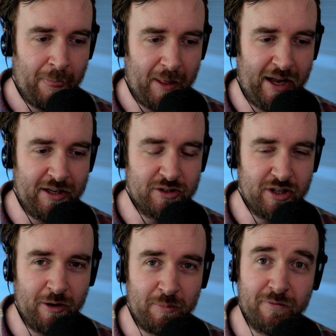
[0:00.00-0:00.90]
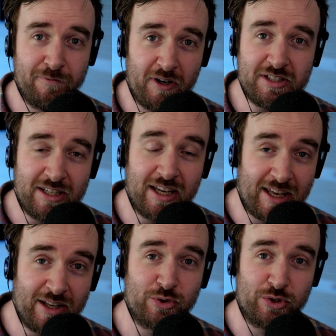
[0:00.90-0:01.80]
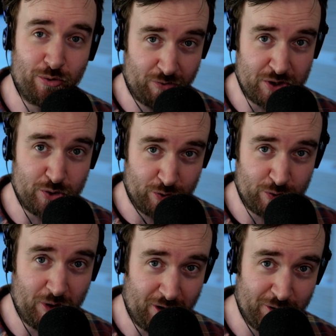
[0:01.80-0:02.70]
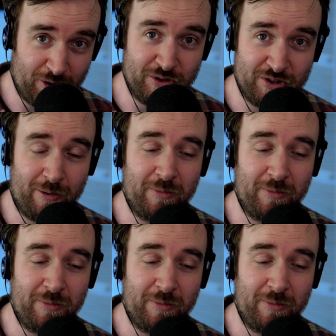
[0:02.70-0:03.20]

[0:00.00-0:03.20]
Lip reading: And I've been fighting against the resource world on some